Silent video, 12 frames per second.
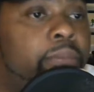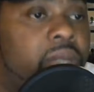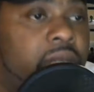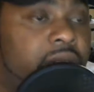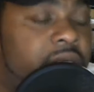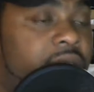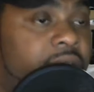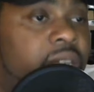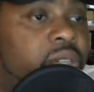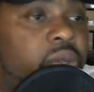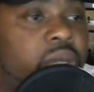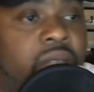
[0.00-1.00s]
their
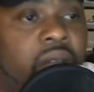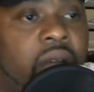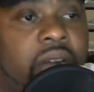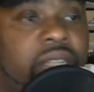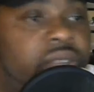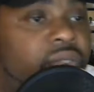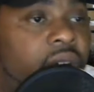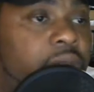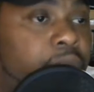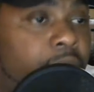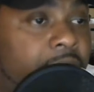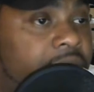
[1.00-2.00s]
schedule starts as far as
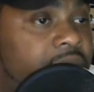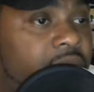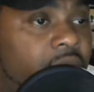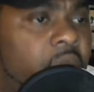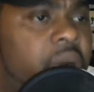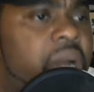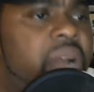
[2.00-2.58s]
practice go.